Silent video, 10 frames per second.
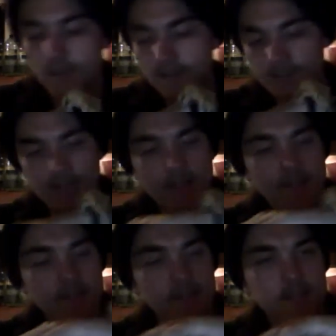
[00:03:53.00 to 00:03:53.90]
and
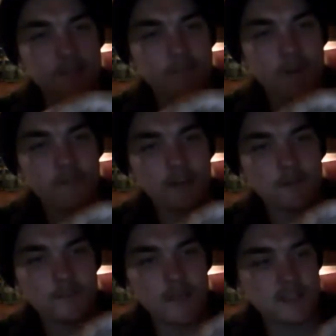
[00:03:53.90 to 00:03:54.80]
they're just perfect
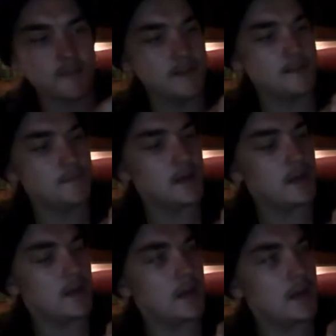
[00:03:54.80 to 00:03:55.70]
little specimens.
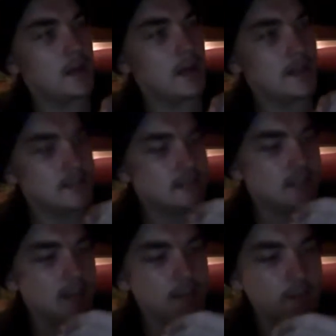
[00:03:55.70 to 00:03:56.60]
But as I
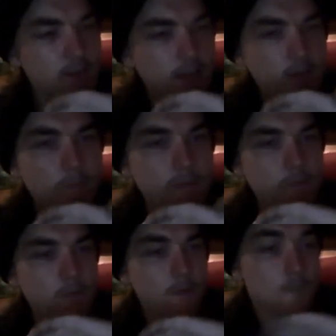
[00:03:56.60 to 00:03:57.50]
say, they're a little bit
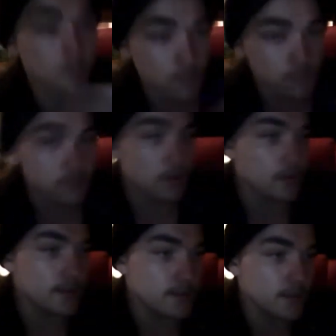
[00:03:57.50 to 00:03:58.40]
more. Oh God,
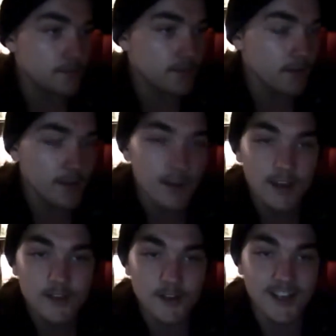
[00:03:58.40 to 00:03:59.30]
he jumped farther.
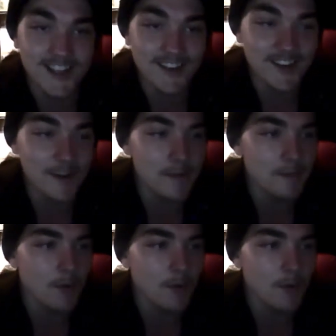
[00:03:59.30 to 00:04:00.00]
Sorry, they're a little bit